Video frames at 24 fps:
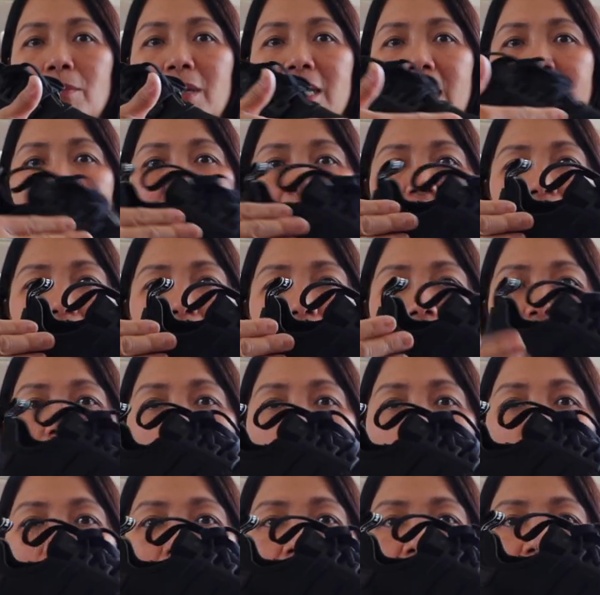Black,
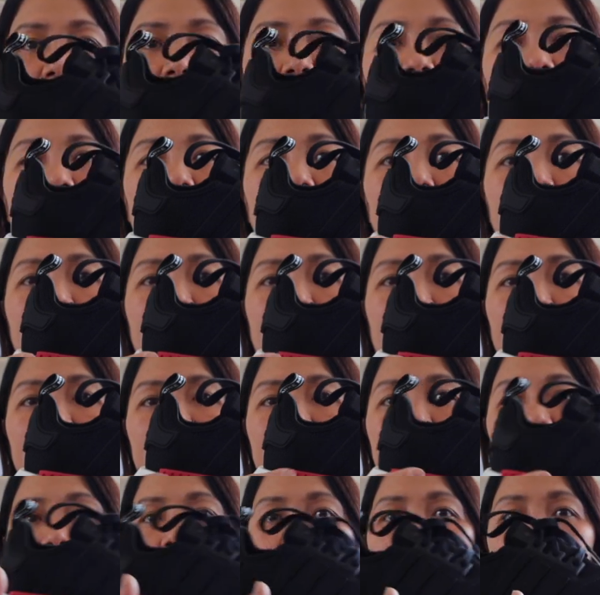white, and then may
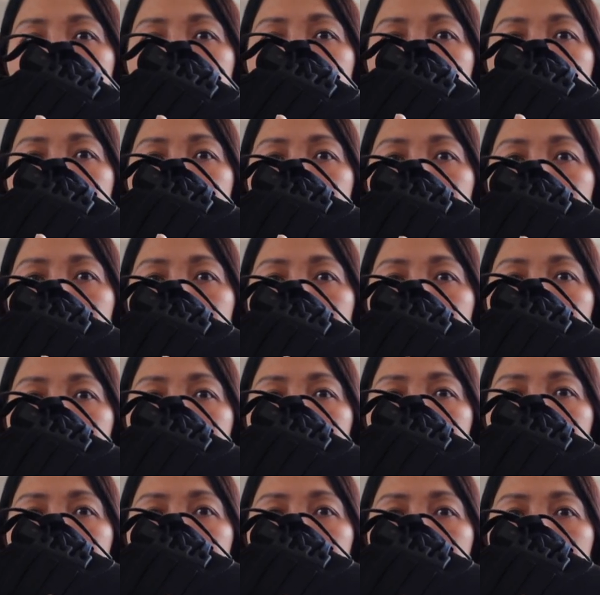red and like
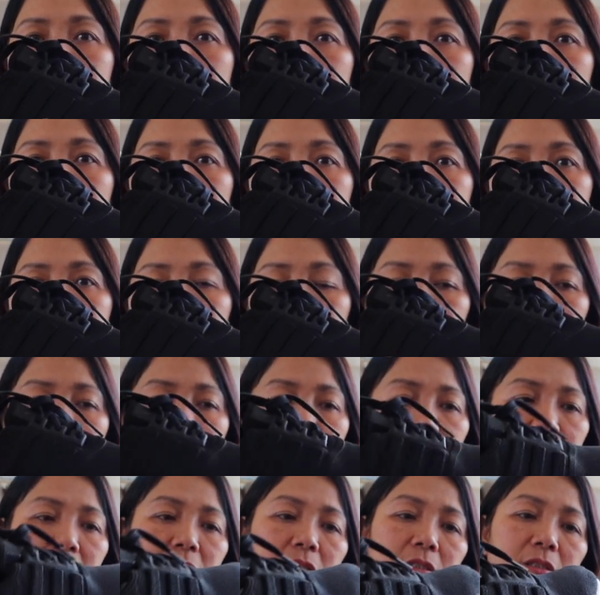neon
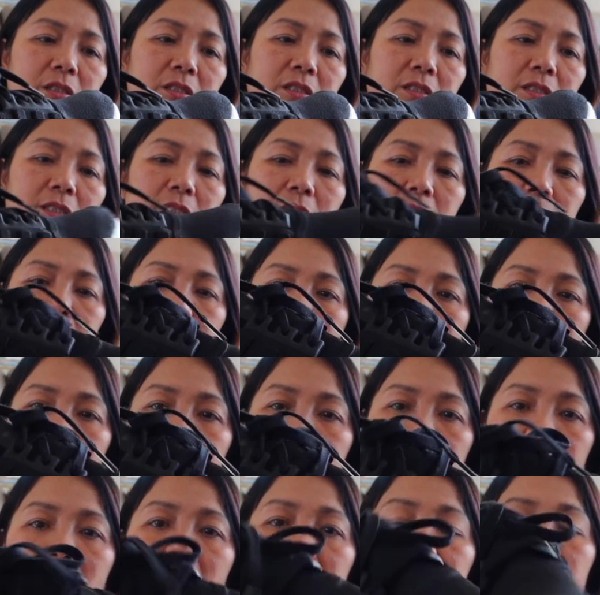green sa
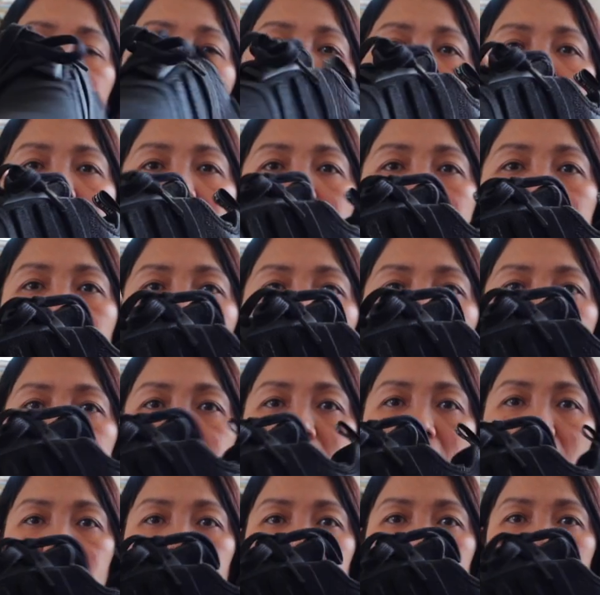side. And may tatlong
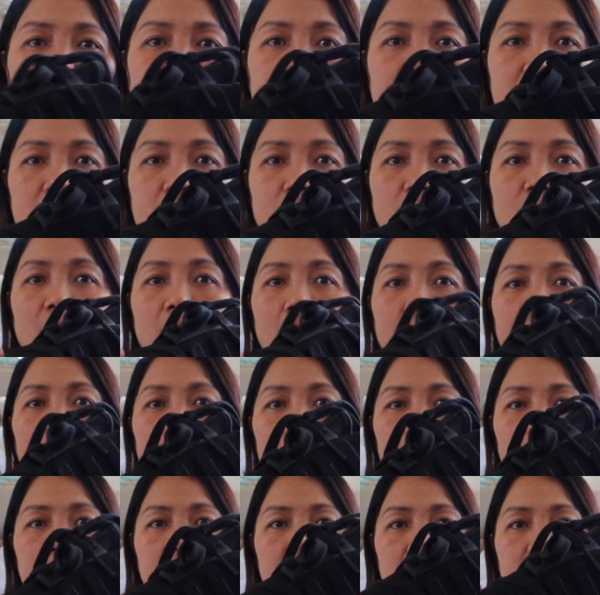stripe siya.
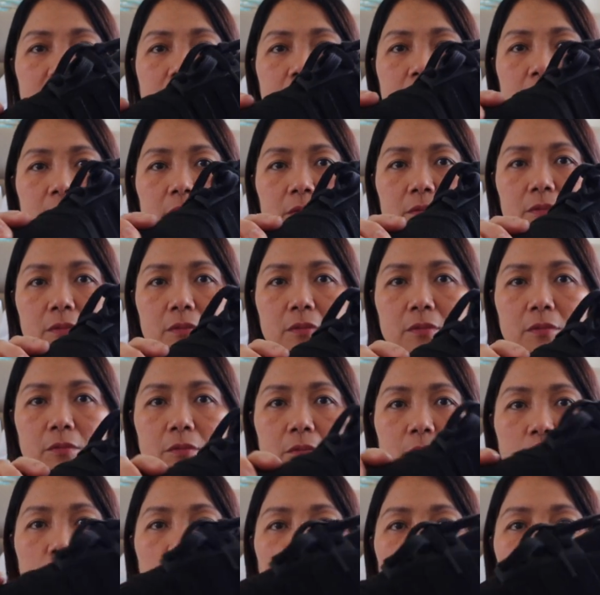I think it's
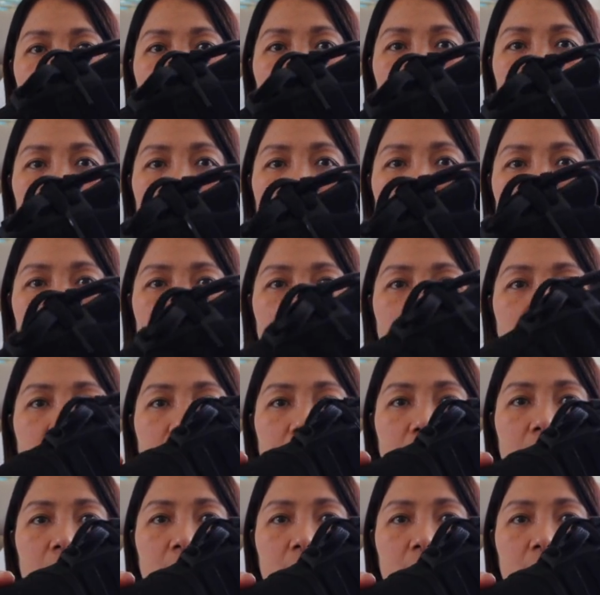more than 200.